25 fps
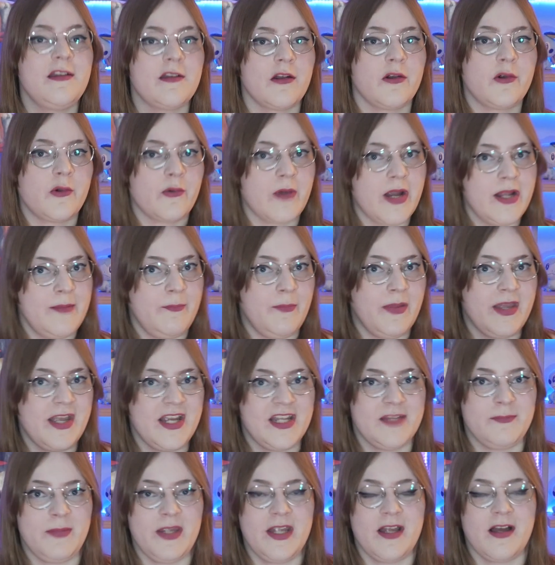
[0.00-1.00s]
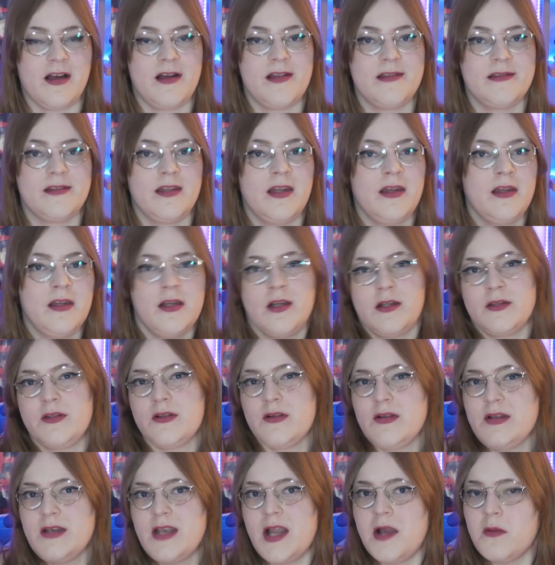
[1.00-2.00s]
are great picks because
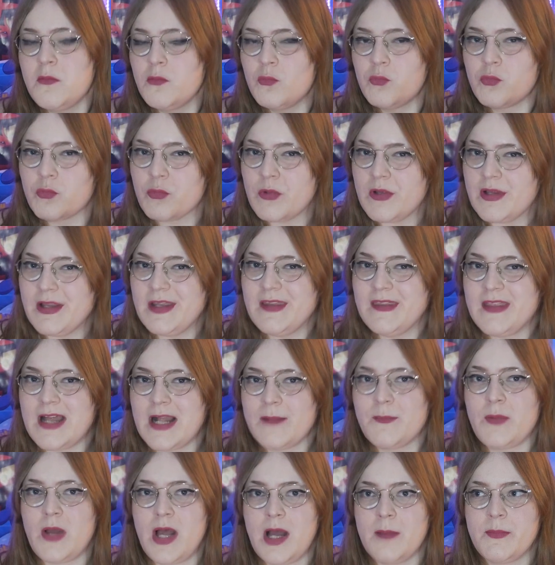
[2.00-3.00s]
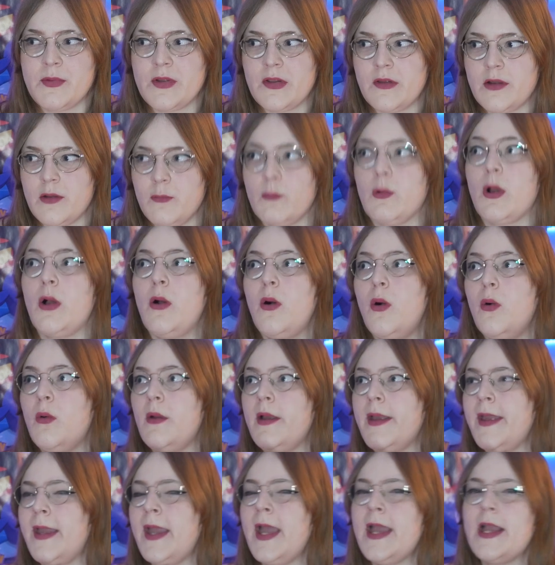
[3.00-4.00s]
they're not really that popular. Well,
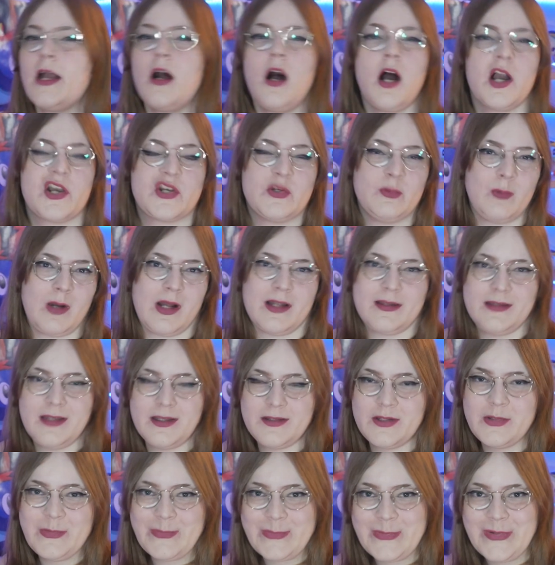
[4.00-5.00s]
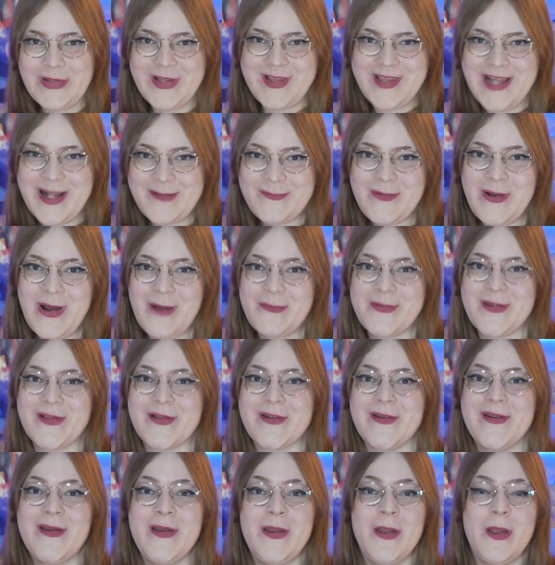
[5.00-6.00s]
okay, Oshawott isn't really that
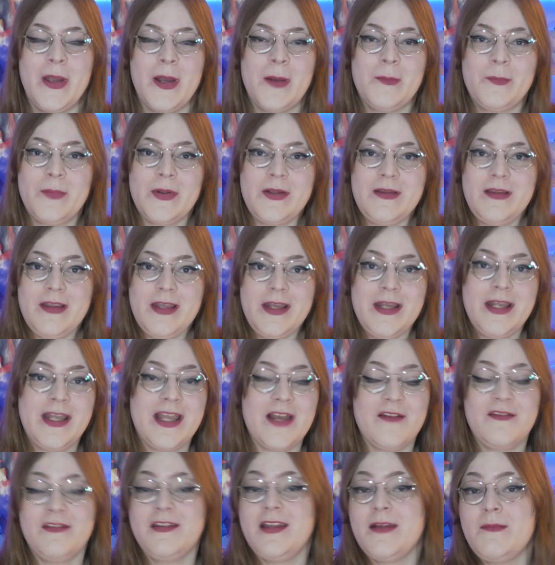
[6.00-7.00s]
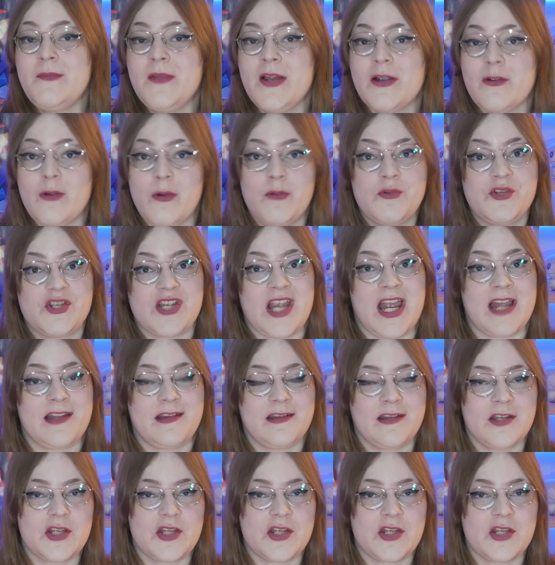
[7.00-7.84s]
popular, but it gives them their own chance to